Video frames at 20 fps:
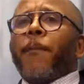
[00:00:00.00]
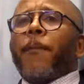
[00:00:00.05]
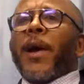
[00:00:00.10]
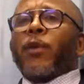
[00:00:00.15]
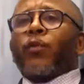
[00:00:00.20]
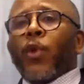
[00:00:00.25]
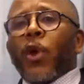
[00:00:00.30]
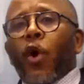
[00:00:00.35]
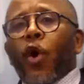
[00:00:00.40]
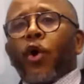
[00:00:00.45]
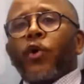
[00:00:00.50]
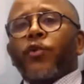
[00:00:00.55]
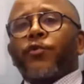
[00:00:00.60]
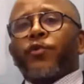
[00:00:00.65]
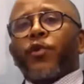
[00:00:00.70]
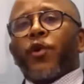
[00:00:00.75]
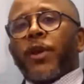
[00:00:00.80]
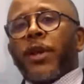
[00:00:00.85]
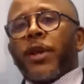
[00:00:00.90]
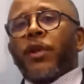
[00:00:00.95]
but we
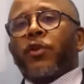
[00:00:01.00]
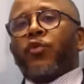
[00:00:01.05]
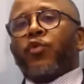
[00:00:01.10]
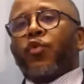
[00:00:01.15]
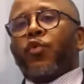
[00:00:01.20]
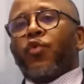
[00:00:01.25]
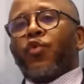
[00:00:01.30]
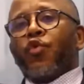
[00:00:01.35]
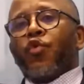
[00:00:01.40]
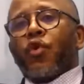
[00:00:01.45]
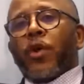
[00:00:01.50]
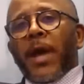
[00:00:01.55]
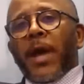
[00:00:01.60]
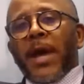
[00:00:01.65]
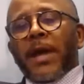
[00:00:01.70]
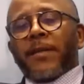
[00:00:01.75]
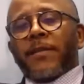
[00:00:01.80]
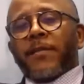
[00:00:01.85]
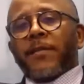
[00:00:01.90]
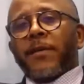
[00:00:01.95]
also need to look
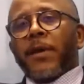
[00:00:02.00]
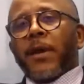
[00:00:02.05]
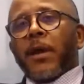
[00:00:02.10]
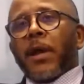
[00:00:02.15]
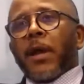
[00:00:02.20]
at,